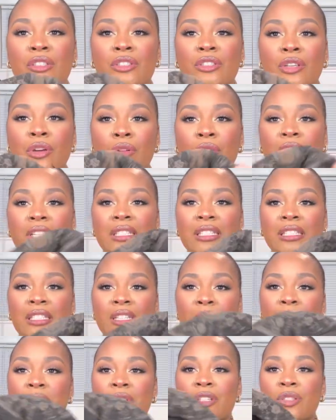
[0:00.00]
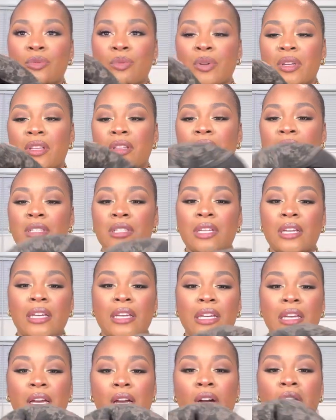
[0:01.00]
So let's see what this wig looks
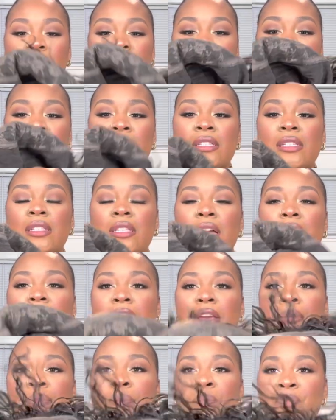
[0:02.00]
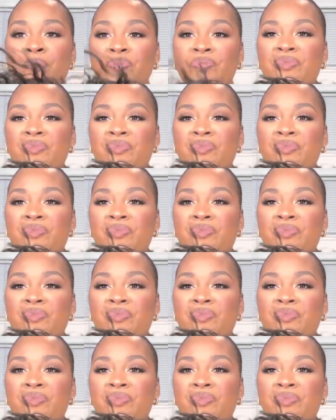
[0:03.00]
like on the inside.